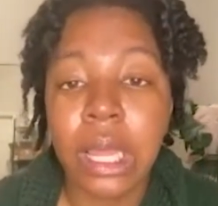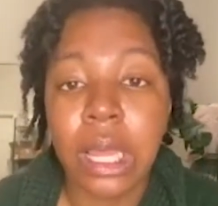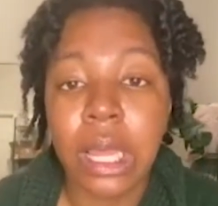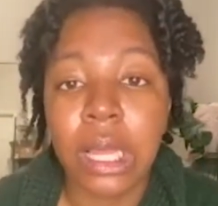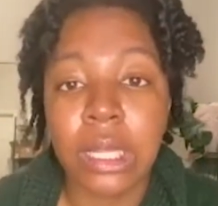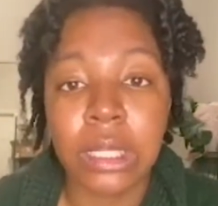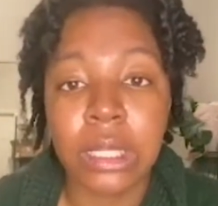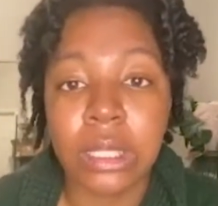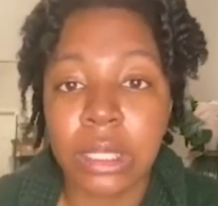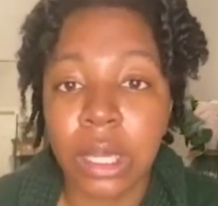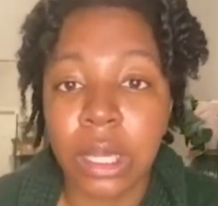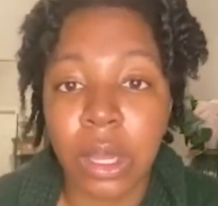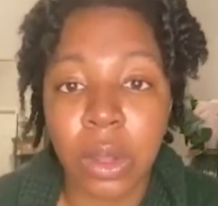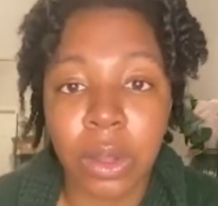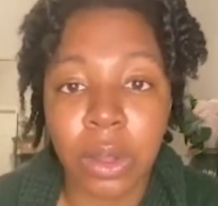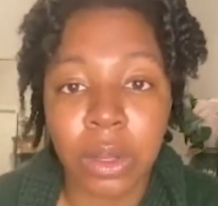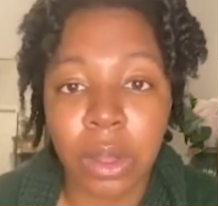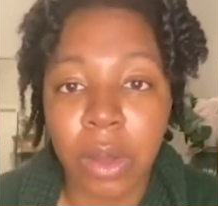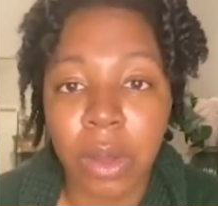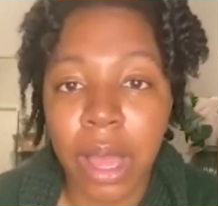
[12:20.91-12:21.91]
And so,
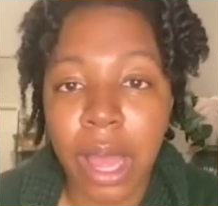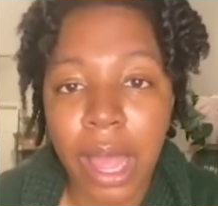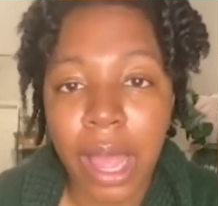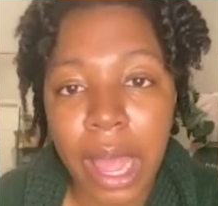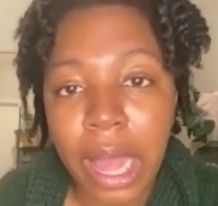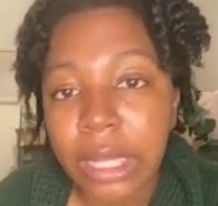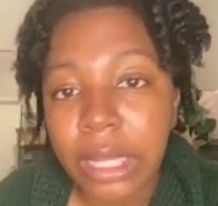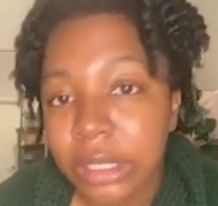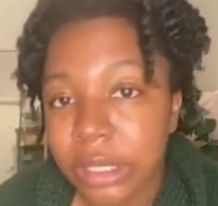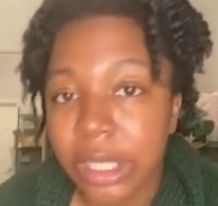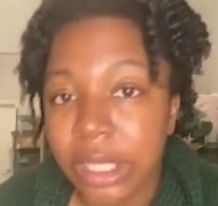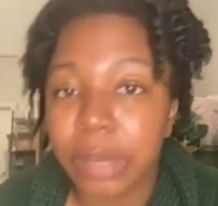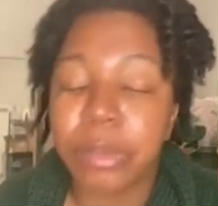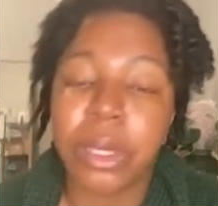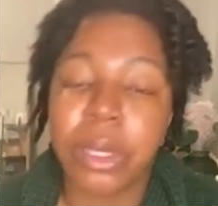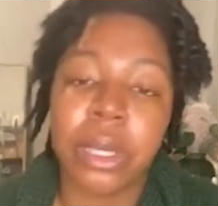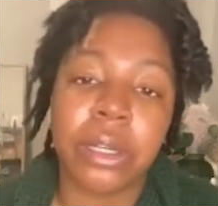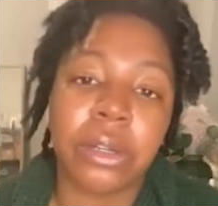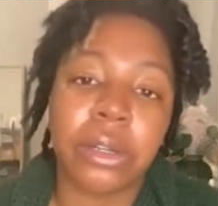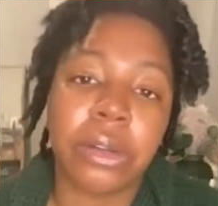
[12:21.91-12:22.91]
I had shea
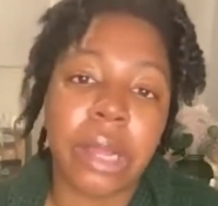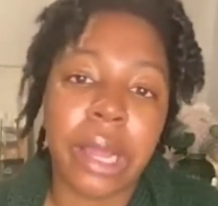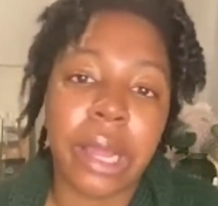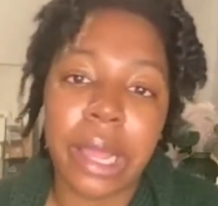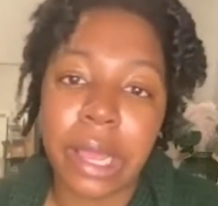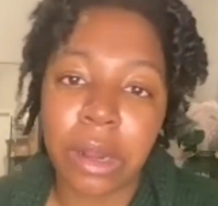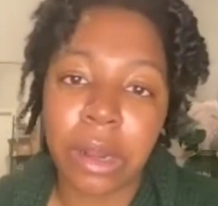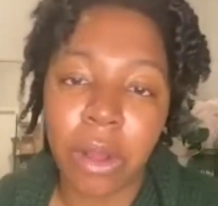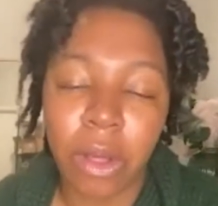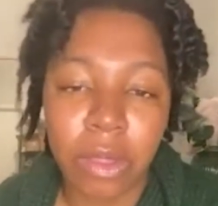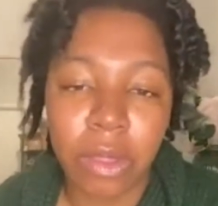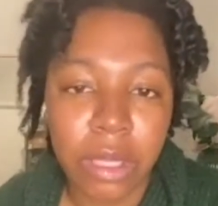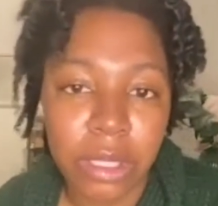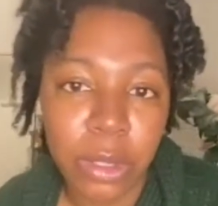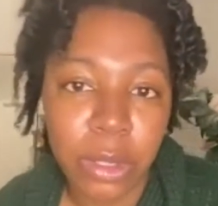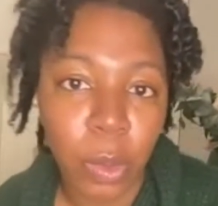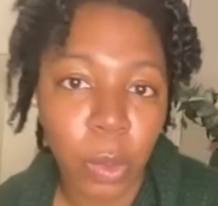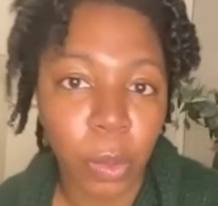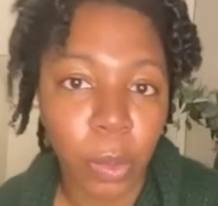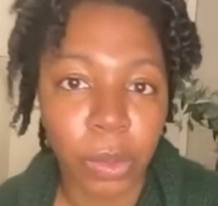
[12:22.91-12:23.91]
butter, I had all
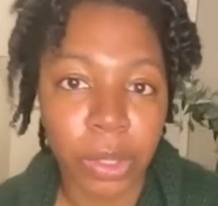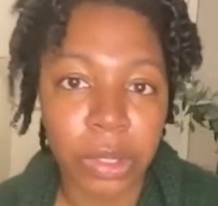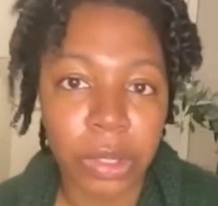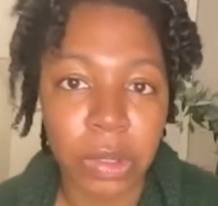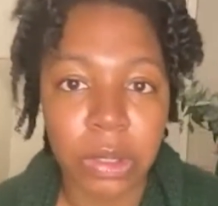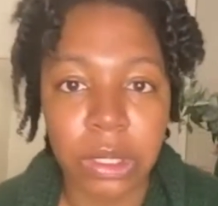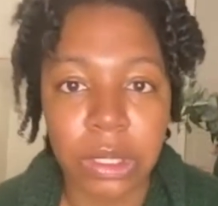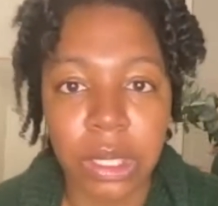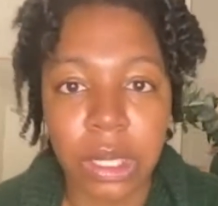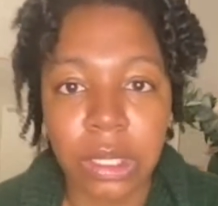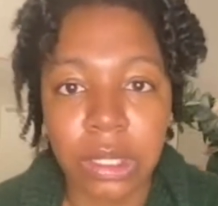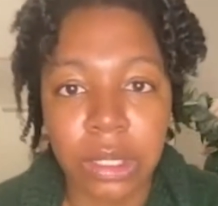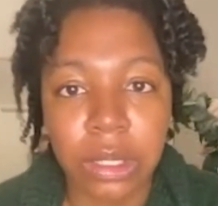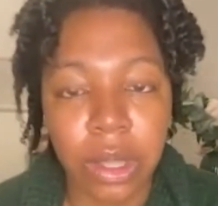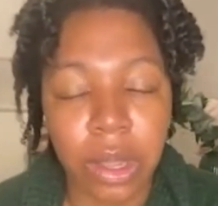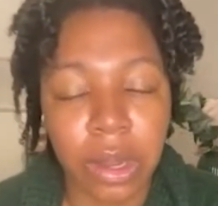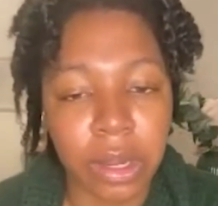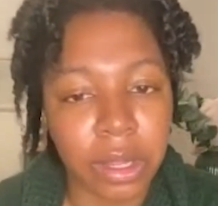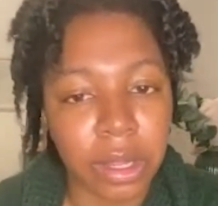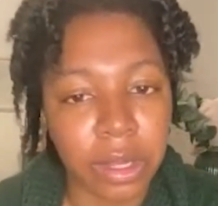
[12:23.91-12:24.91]
these oils, and I
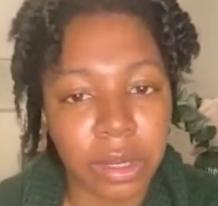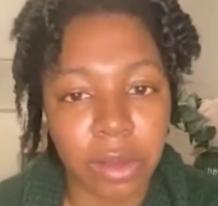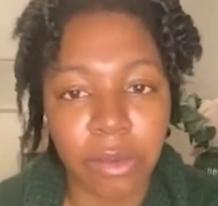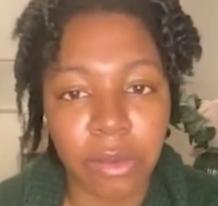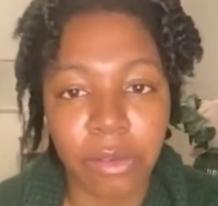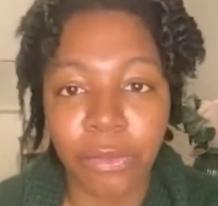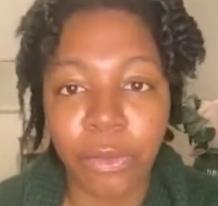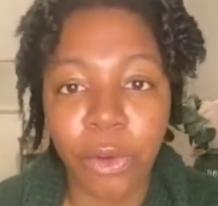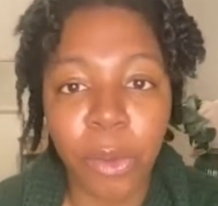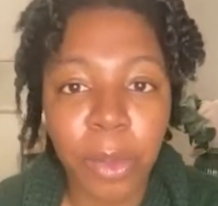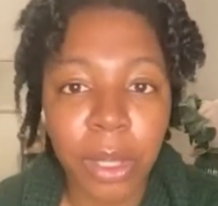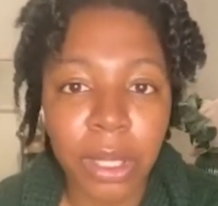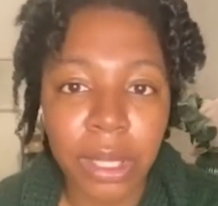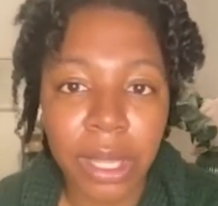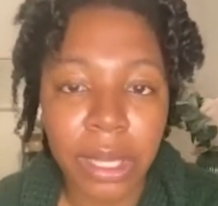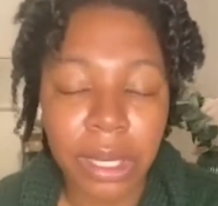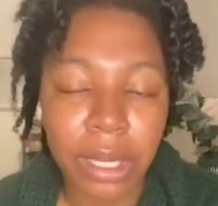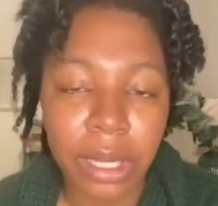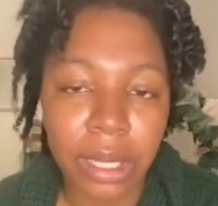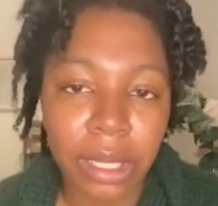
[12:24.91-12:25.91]
started,
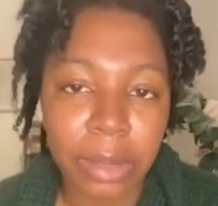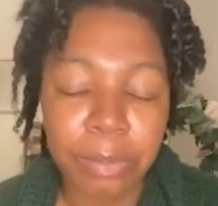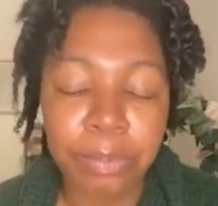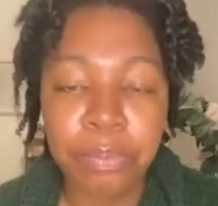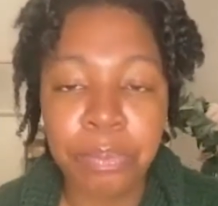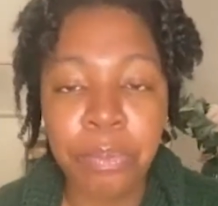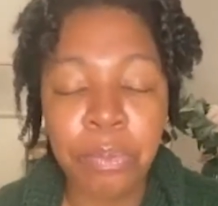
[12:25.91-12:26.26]
formulating.